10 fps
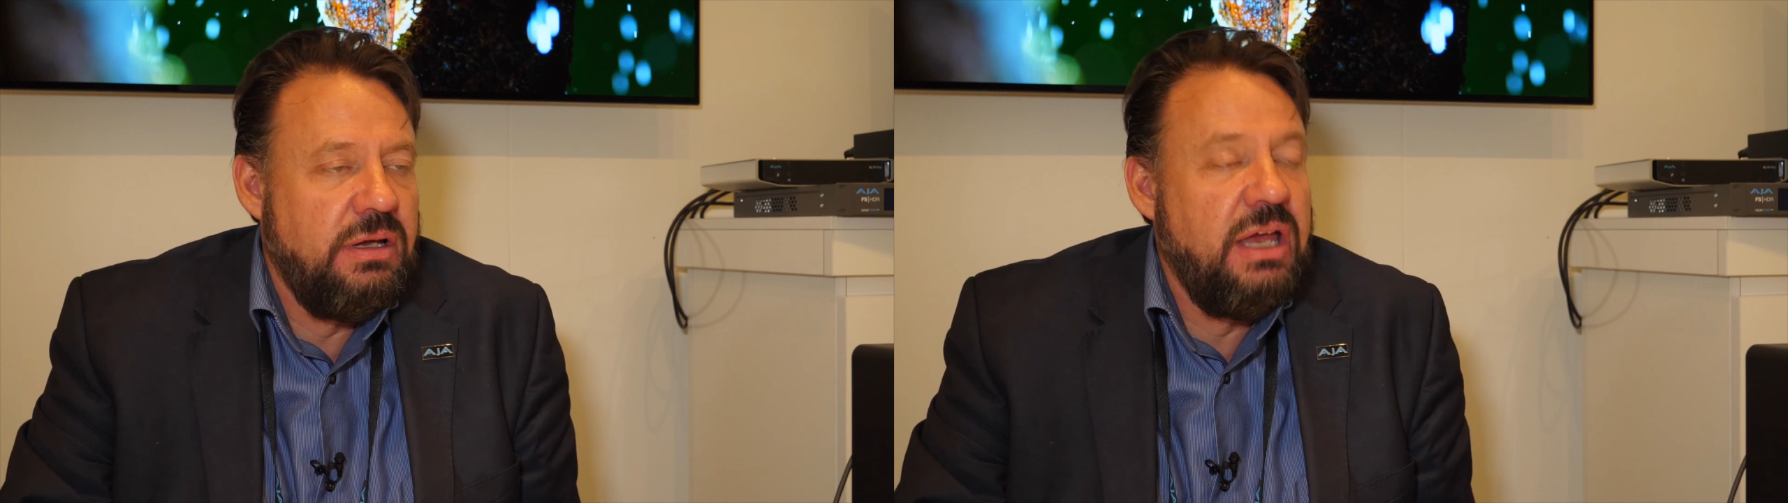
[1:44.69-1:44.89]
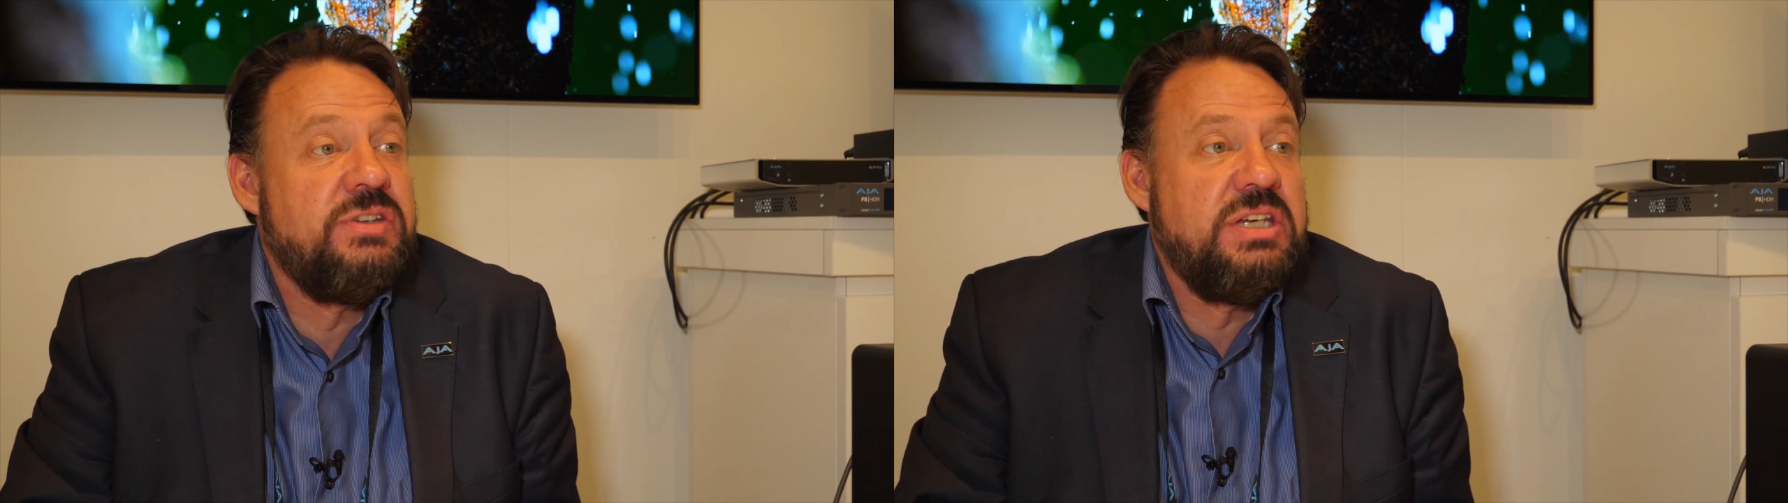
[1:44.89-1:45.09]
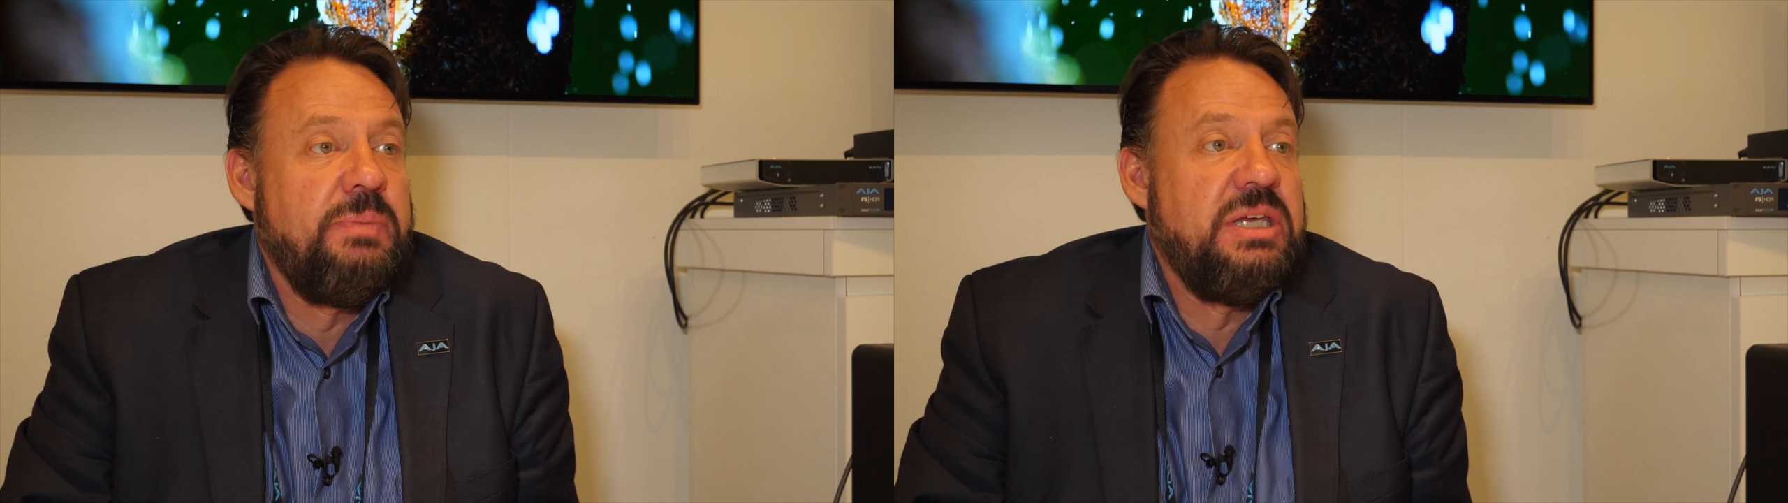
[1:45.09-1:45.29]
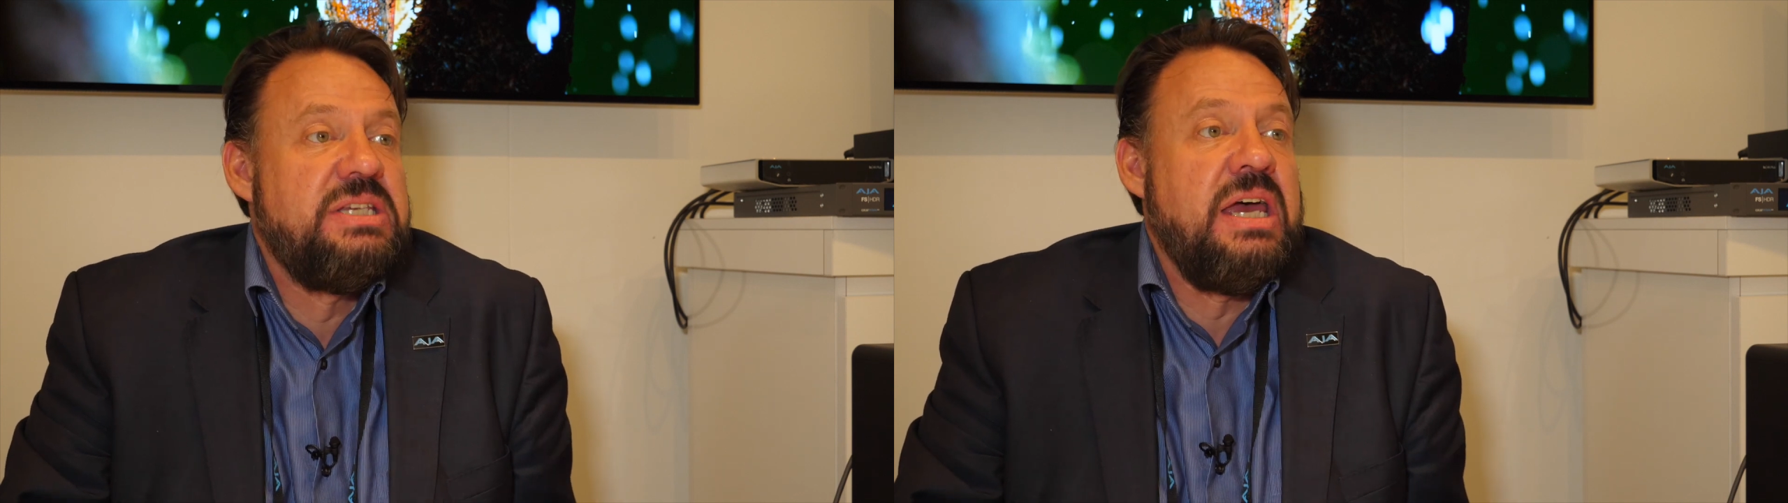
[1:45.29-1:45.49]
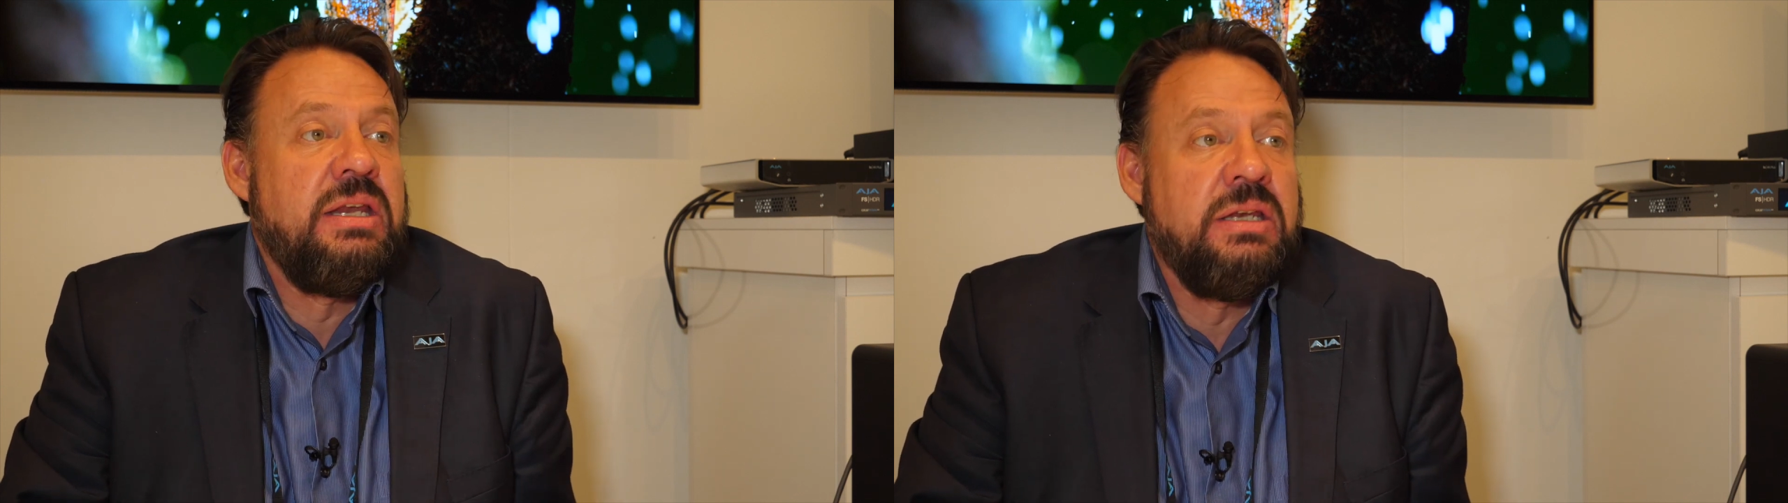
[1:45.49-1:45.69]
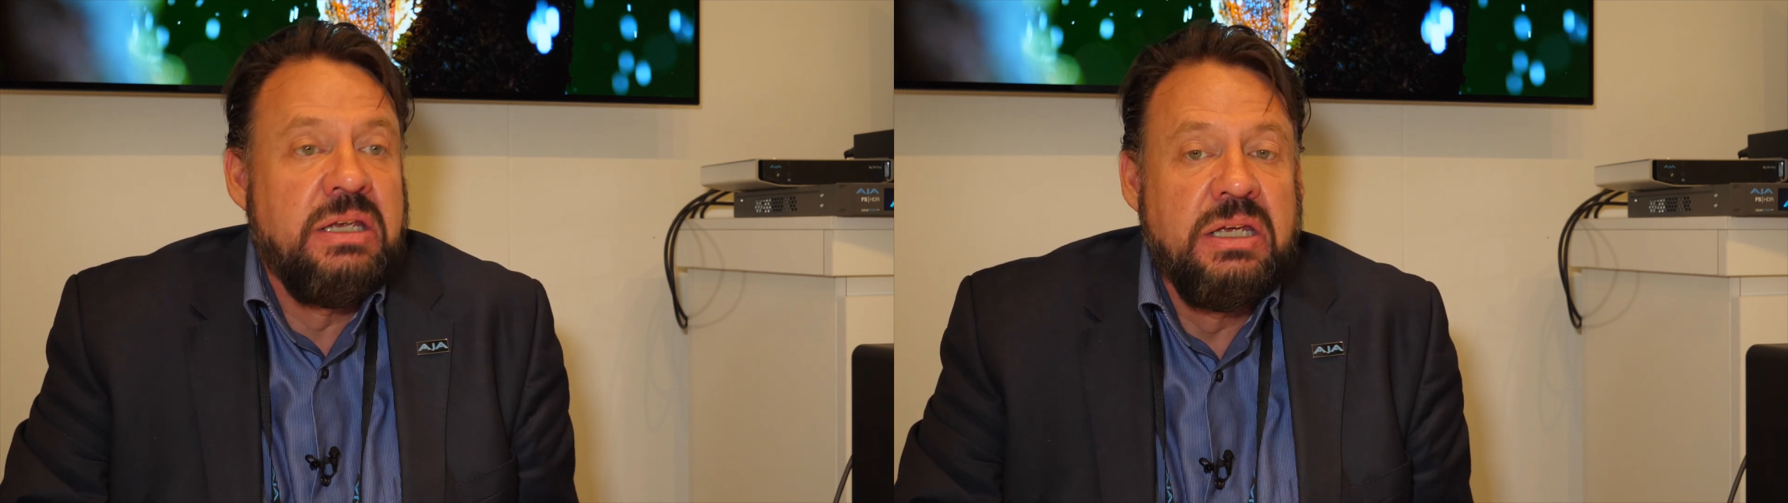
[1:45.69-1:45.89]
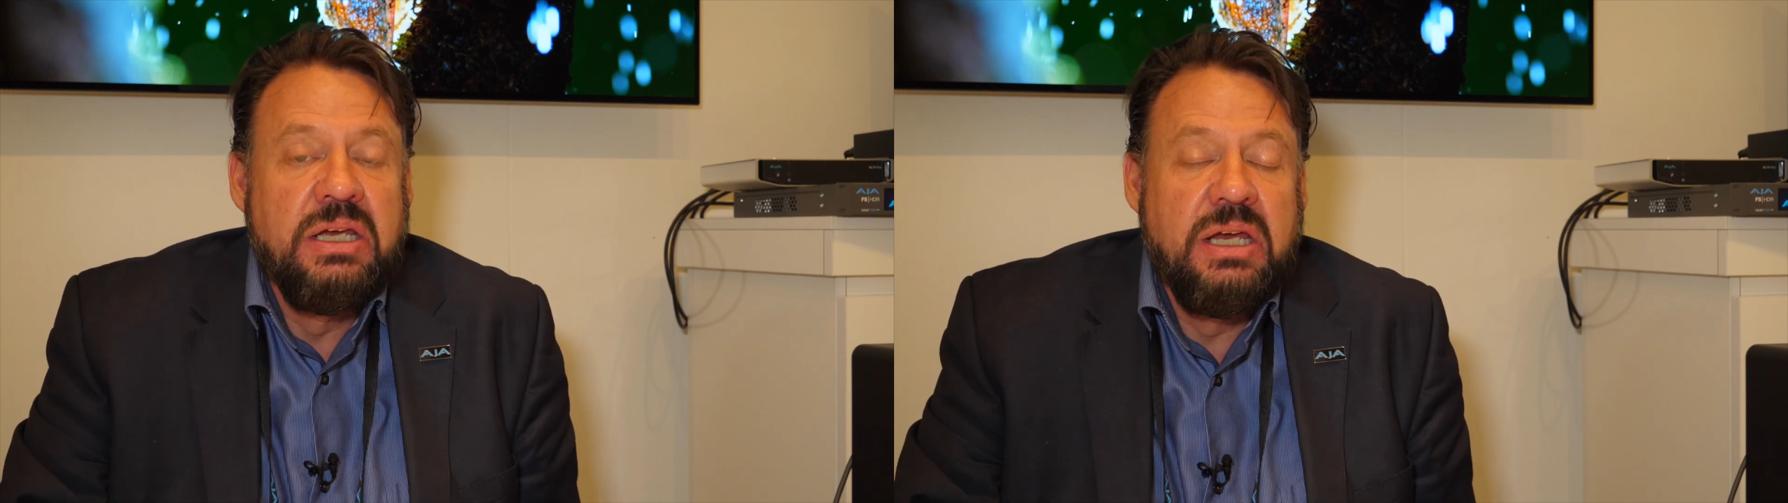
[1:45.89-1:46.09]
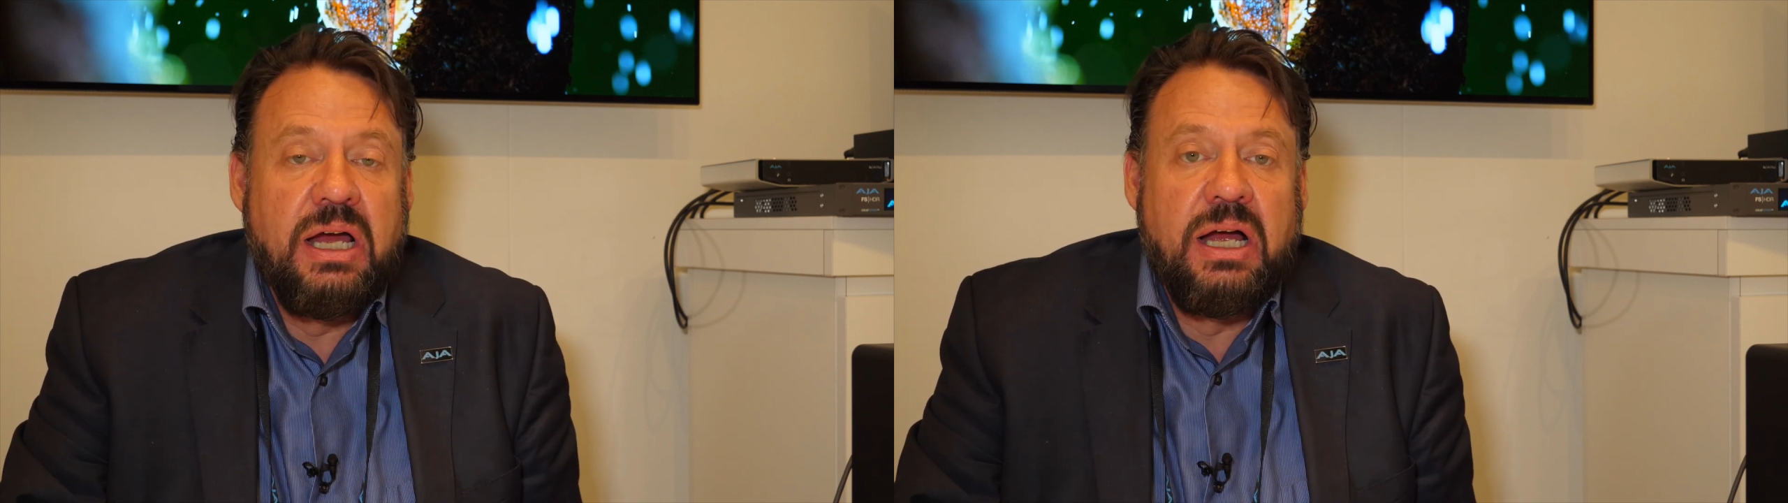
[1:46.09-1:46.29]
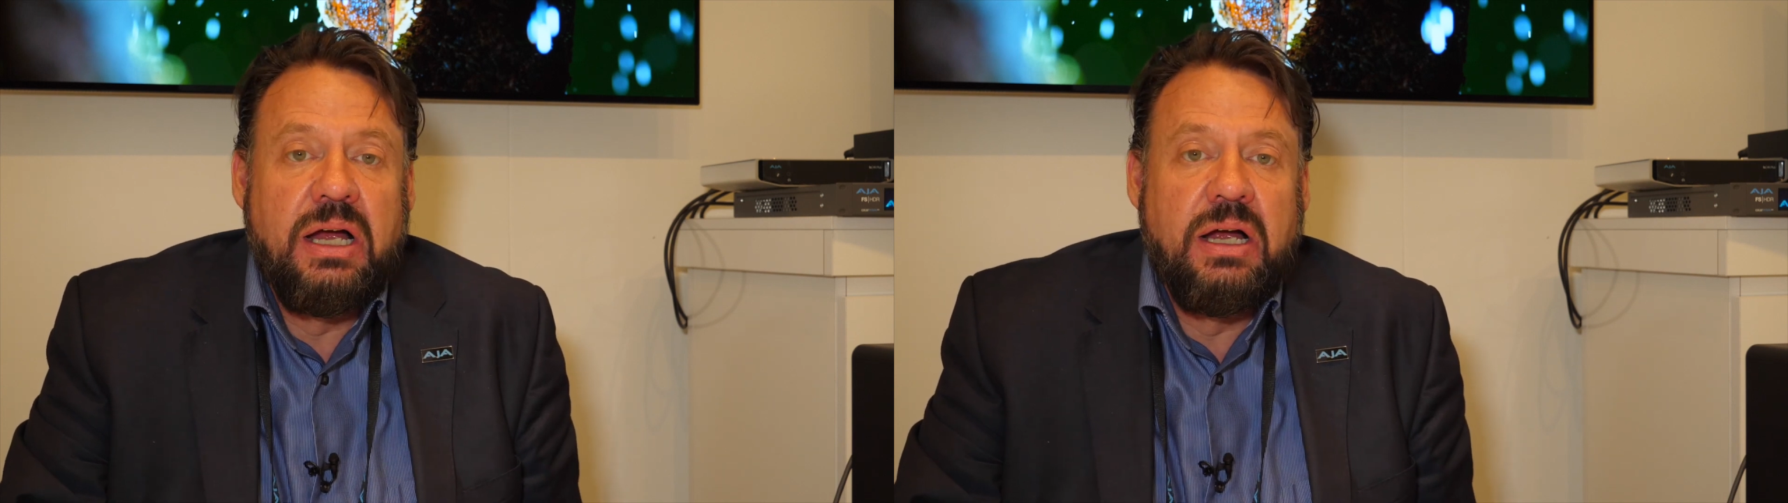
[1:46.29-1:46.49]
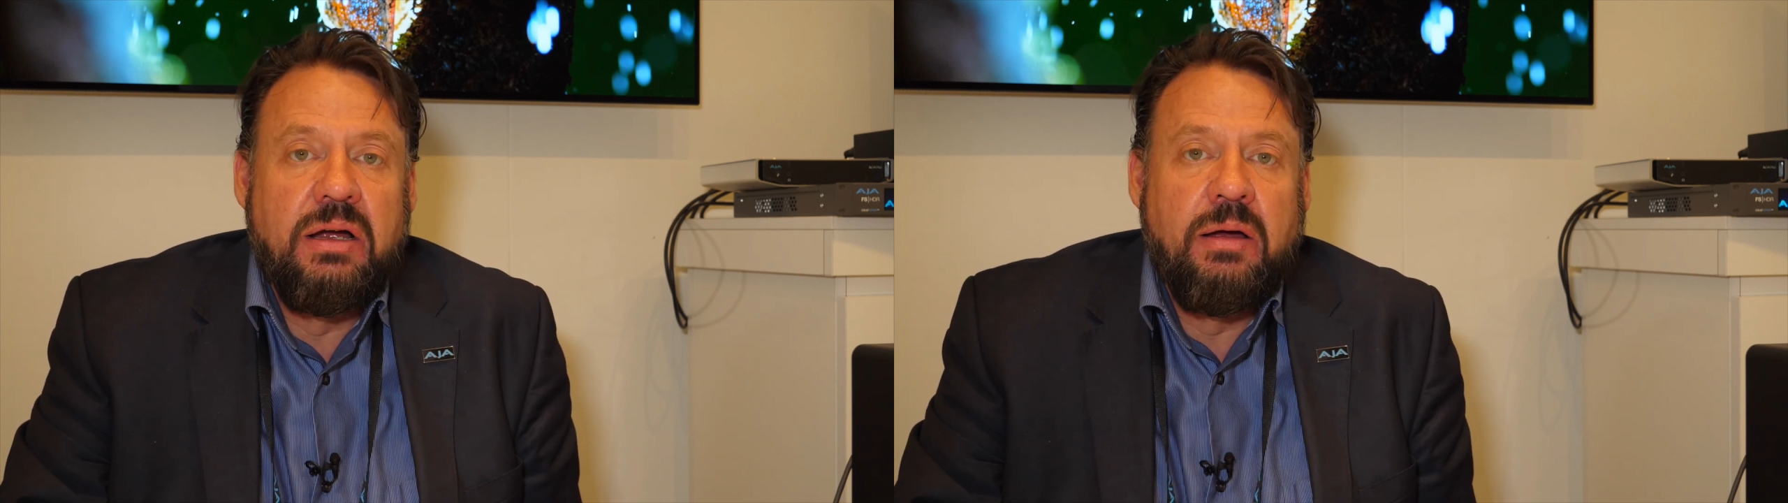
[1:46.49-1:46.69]
FCP10,
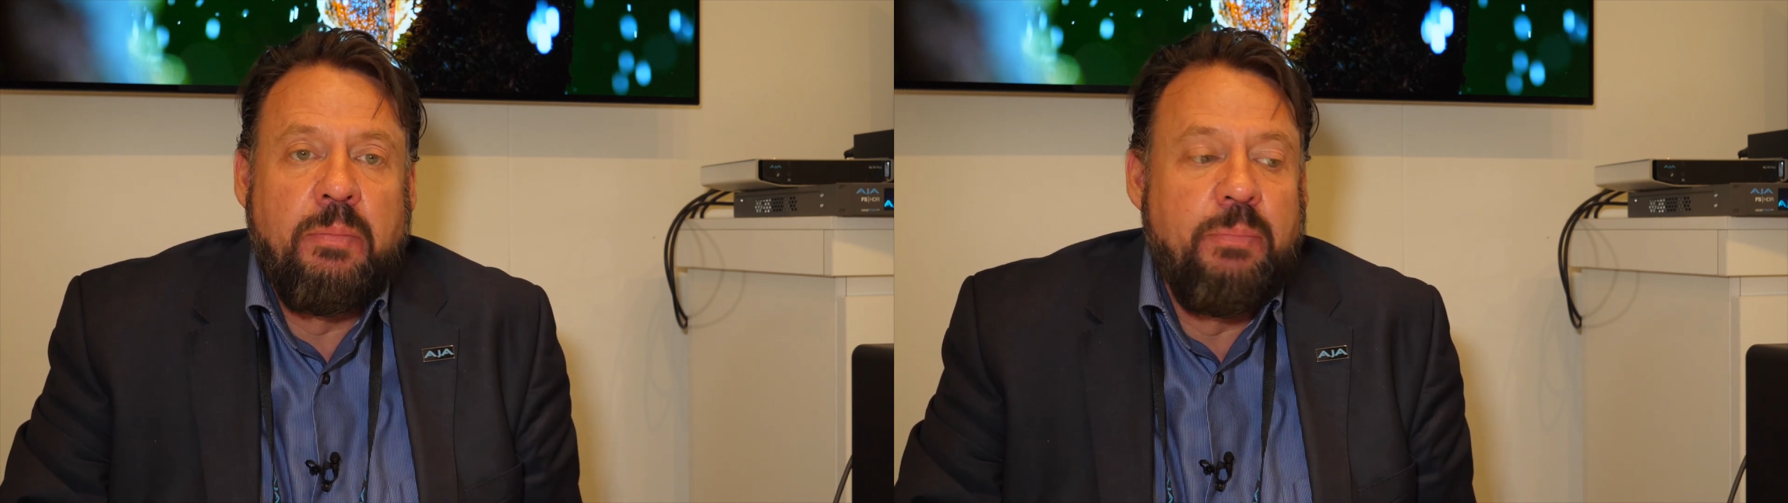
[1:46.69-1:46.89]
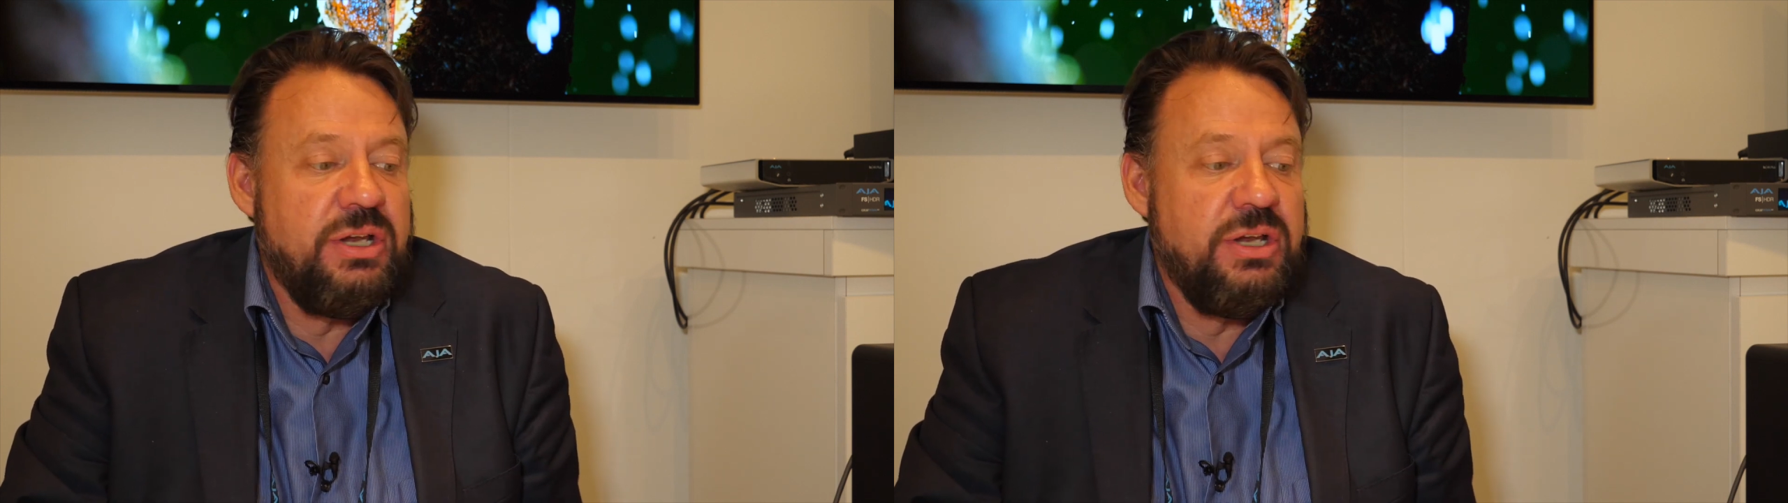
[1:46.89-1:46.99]
a